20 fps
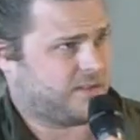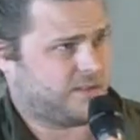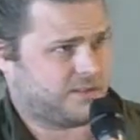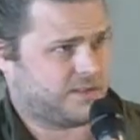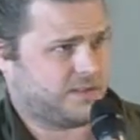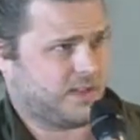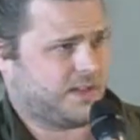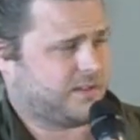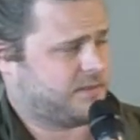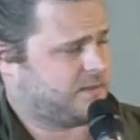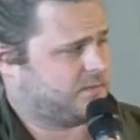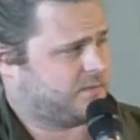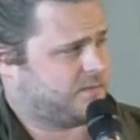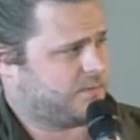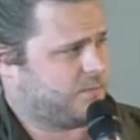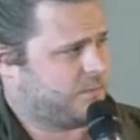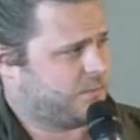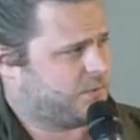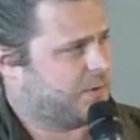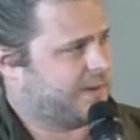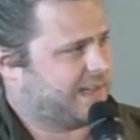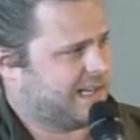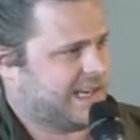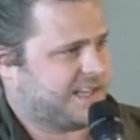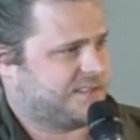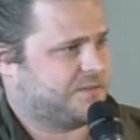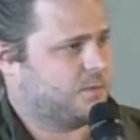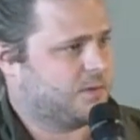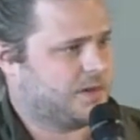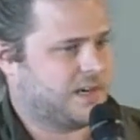you started doing
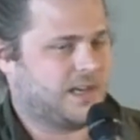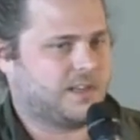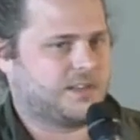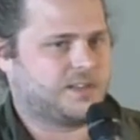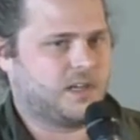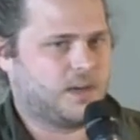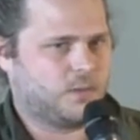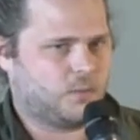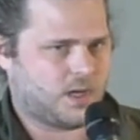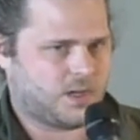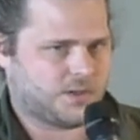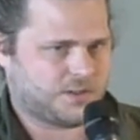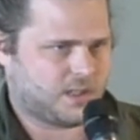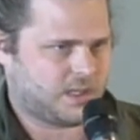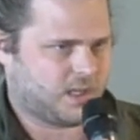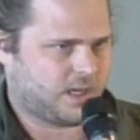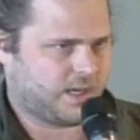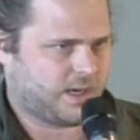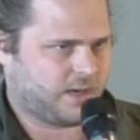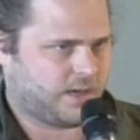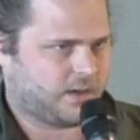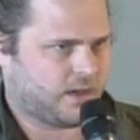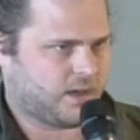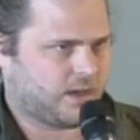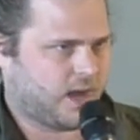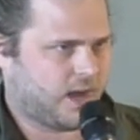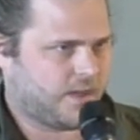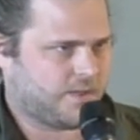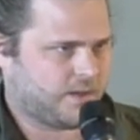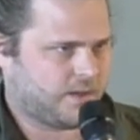less, certainly Wales Online and
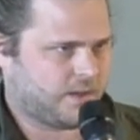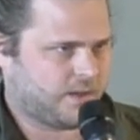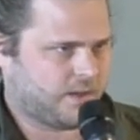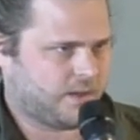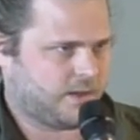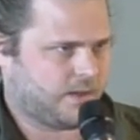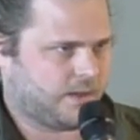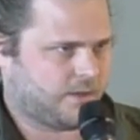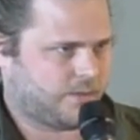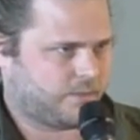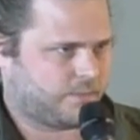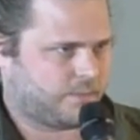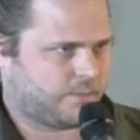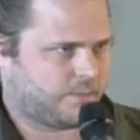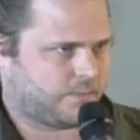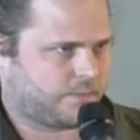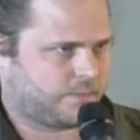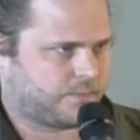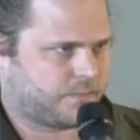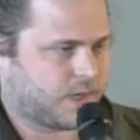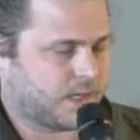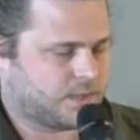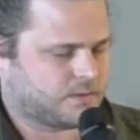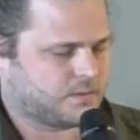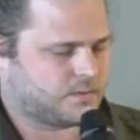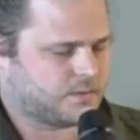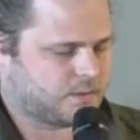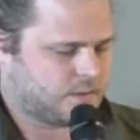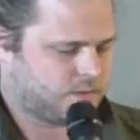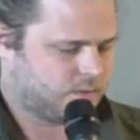other
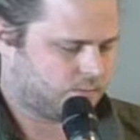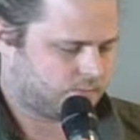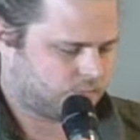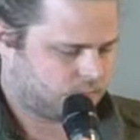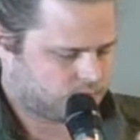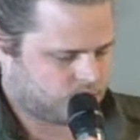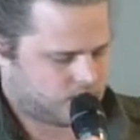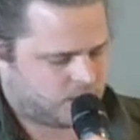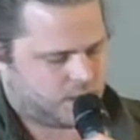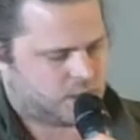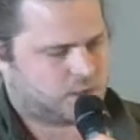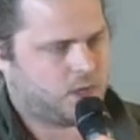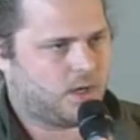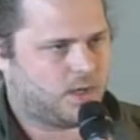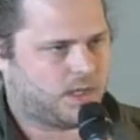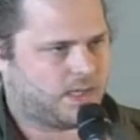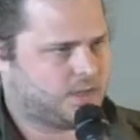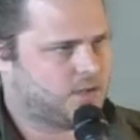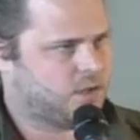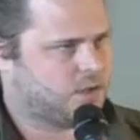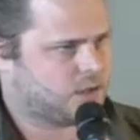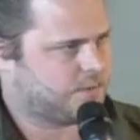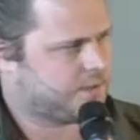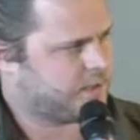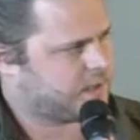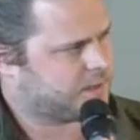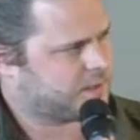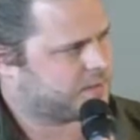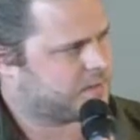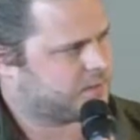titles that you're in charge of, I
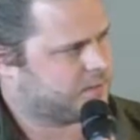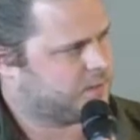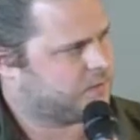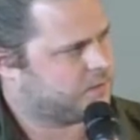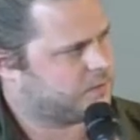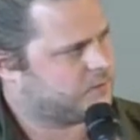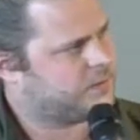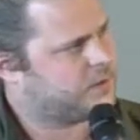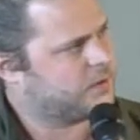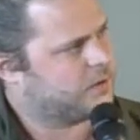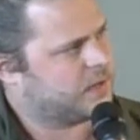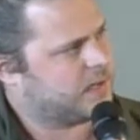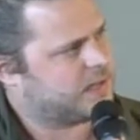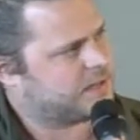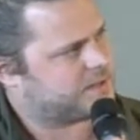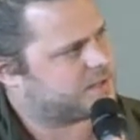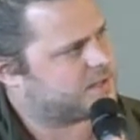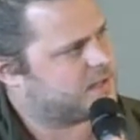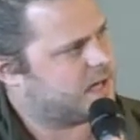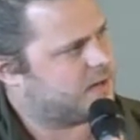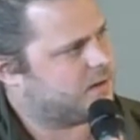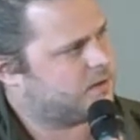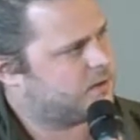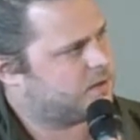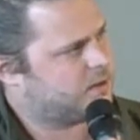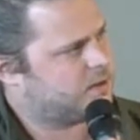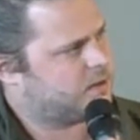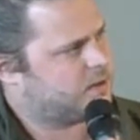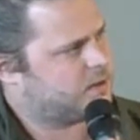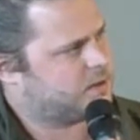guess, do fewer lists now.
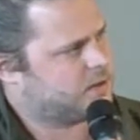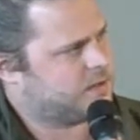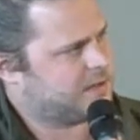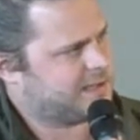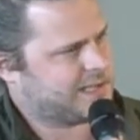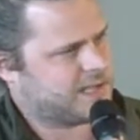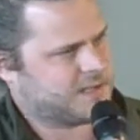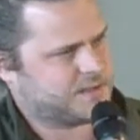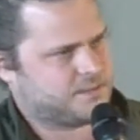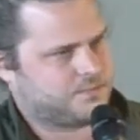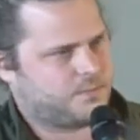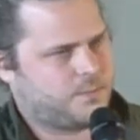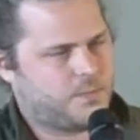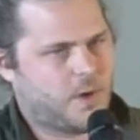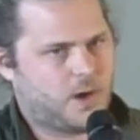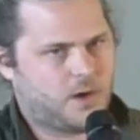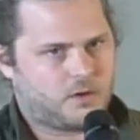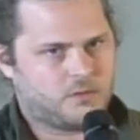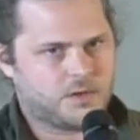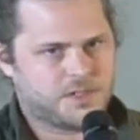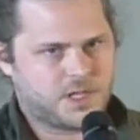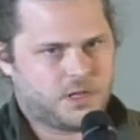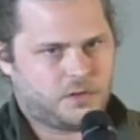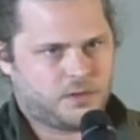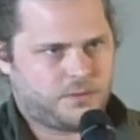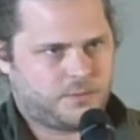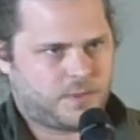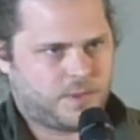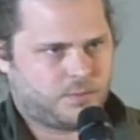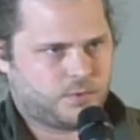Do you think that's a result
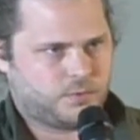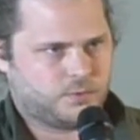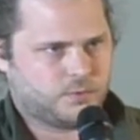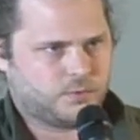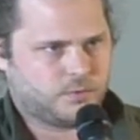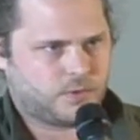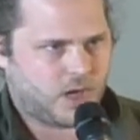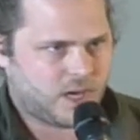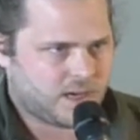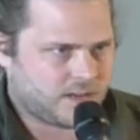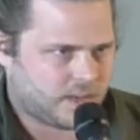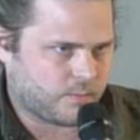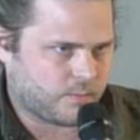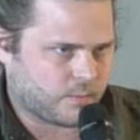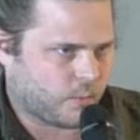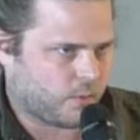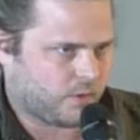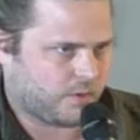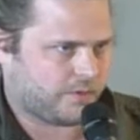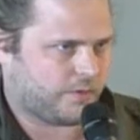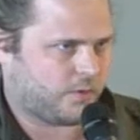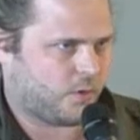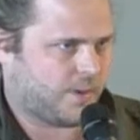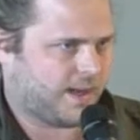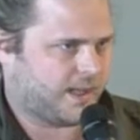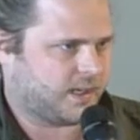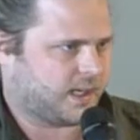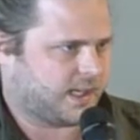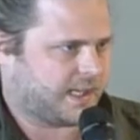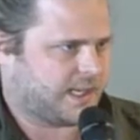of people kind of bored of the
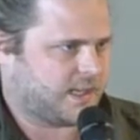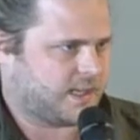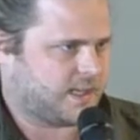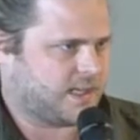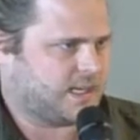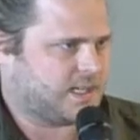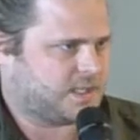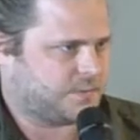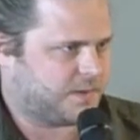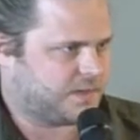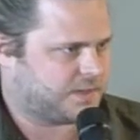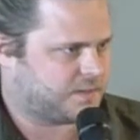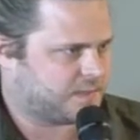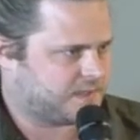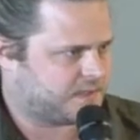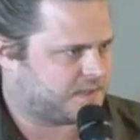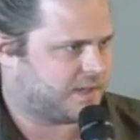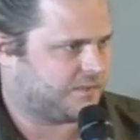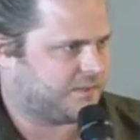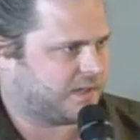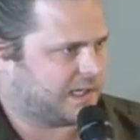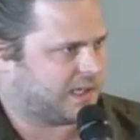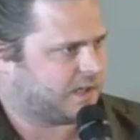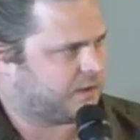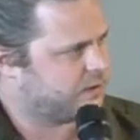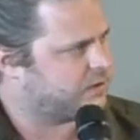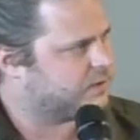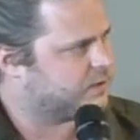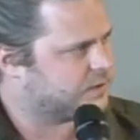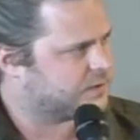format? Like it needs to be specifically
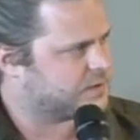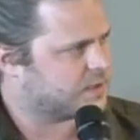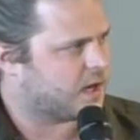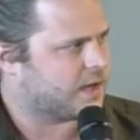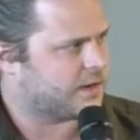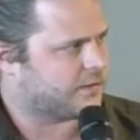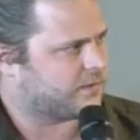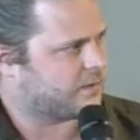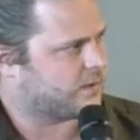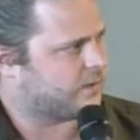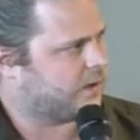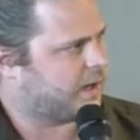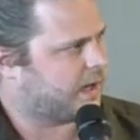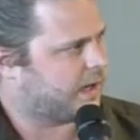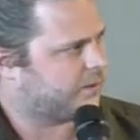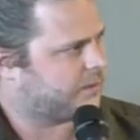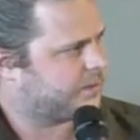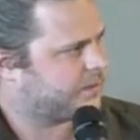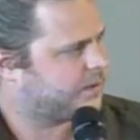used, I'd have thought now.